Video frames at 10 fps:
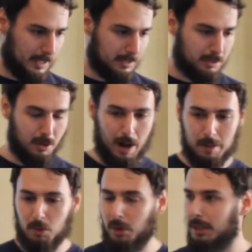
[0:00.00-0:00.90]
and so
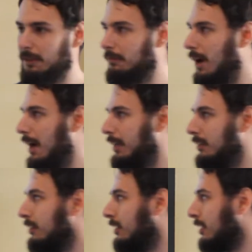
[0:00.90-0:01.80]
I'm going to
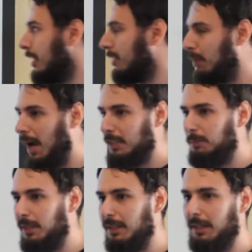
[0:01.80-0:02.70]
define an
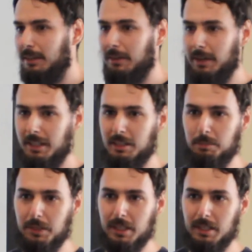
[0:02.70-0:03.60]
impossibility theory to
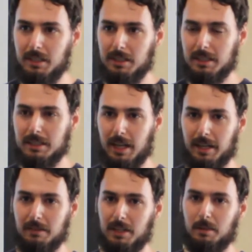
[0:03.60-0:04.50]
be the
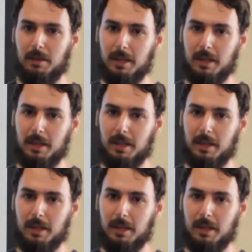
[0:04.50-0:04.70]
study of the